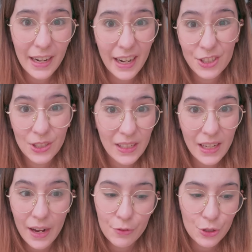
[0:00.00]
I actually
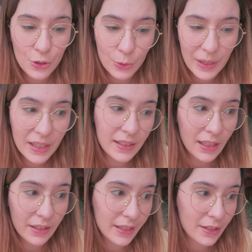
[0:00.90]
have two because I
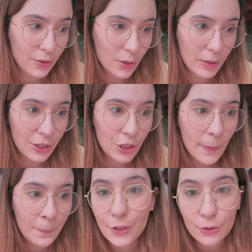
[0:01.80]
love it so much.
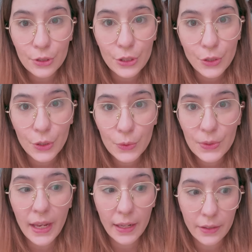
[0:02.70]
I don't use
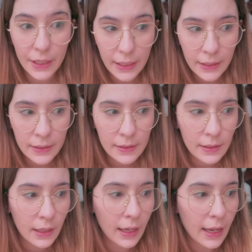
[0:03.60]
Canon inks.
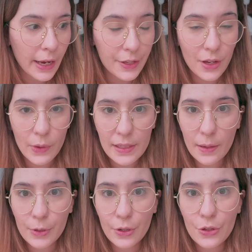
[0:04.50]
As always,
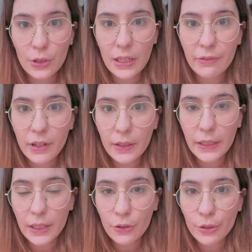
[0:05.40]
I'm going to leave a
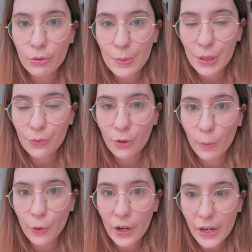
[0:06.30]
link in the description
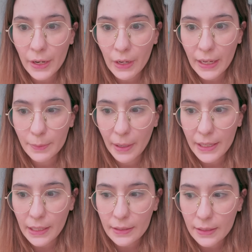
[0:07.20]
from where I get my
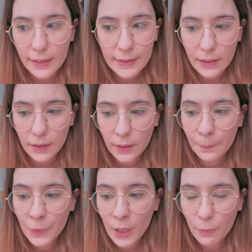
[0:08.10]
inks. It's a
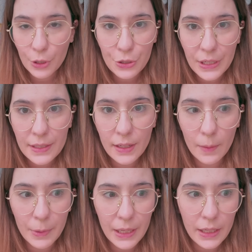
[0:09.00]
Portuguese
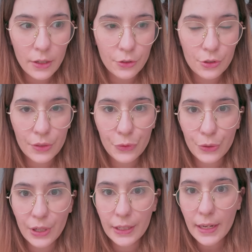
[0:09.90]
company, not sure if
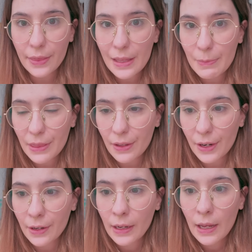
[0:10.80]
you can get them in
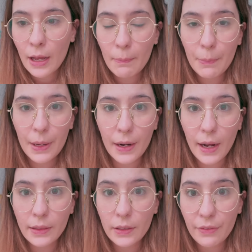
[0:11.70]
there, but
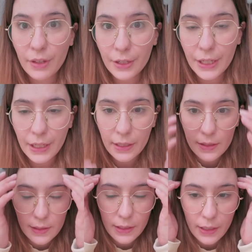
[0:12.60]
I love their
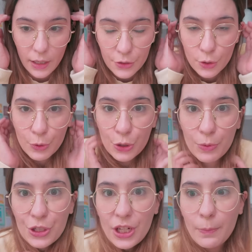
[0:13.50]
inks. They are
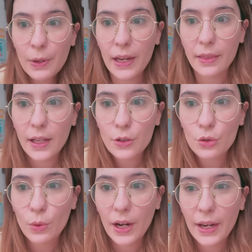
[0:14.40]
super cheap and
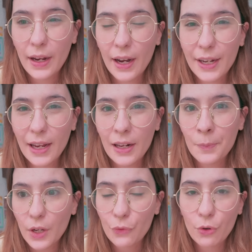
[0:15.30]
that's why I
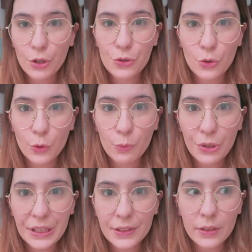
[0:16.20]
can afford to
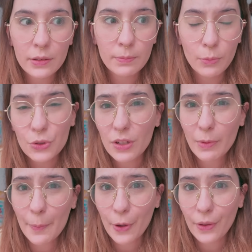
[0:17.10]
print most of
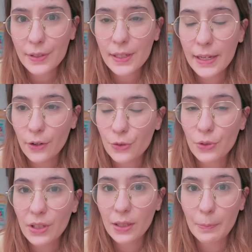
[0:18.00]
my products and
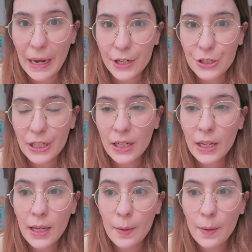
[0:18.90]
also the packaging.